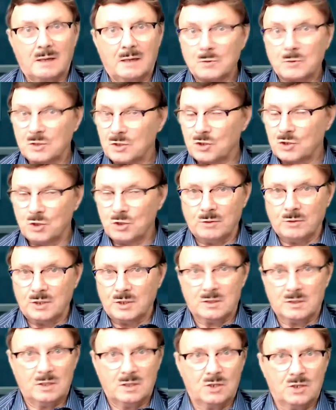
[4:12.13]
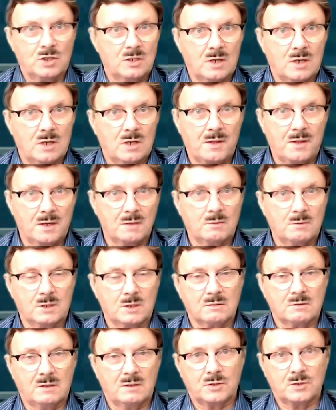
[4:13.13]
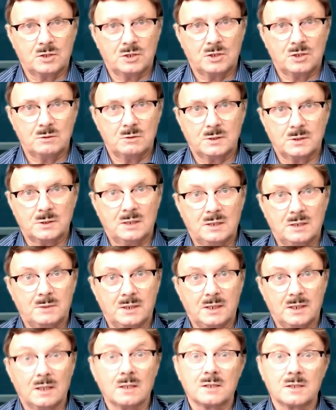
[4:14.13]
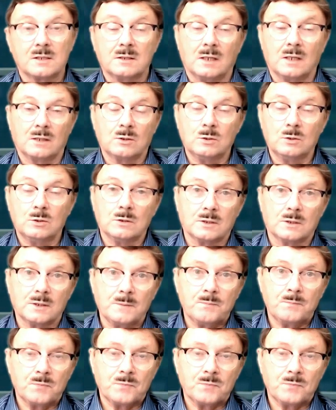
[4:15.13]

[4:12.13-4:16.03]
was the jury's decision, nothing whatsoever to do with anybody else in that court.